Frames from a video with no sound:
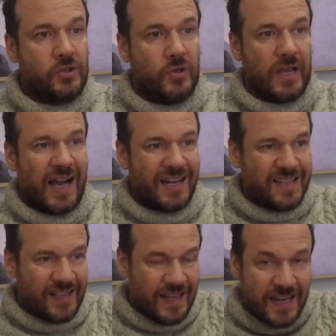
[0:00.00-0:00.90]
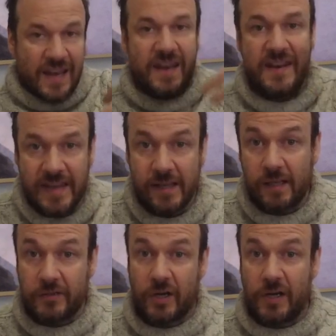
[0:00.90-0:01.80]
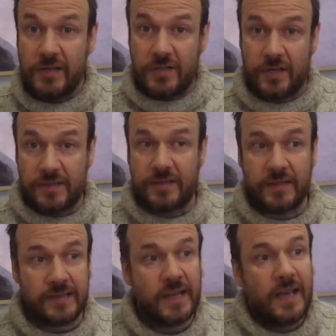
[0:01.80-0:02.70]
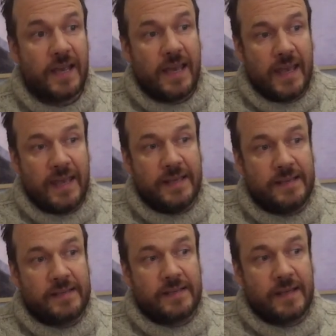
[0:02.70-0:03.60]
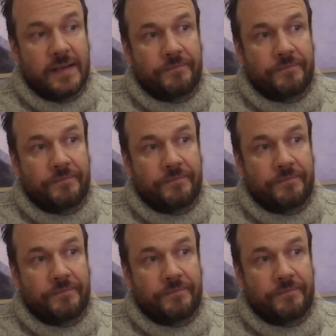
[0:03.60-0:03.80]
actually nail down justice is